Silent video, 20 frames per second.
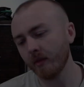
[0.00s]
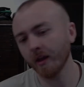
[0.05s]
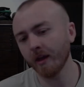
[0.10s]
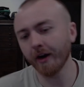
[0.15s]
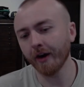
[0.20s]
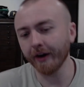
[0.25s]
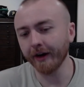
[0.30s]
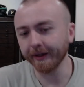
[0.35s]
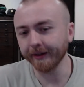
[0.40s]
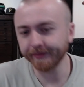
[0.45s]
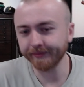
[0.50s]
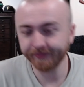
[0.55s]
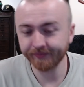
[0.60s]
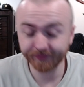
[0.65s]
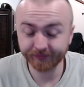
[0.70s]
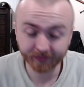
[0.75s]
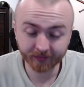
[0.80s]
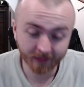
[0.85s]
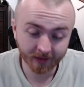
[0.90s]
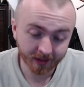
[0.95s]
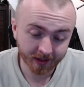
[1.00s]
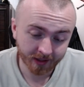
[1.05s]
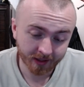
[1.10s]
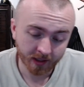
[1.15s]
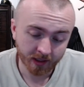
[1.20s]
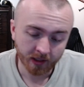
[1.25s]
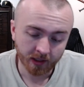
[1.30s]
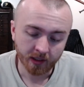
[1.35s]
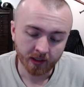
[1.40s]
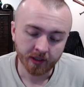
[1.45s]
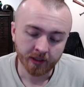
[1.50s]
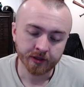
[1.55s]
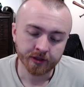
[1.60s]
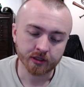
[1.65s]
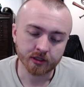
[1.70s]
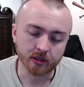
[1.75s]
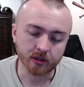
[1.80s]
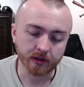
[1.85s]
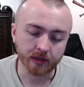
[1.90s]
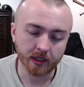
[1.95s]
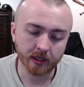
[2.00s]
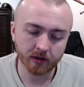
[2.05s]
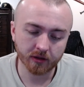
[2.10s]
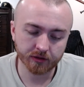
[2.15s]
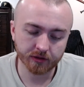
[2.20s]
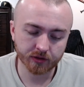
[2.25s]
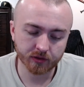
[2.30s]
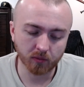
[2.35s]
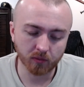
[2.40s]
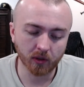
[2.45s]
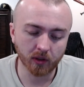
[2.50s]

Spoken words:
All right. So here's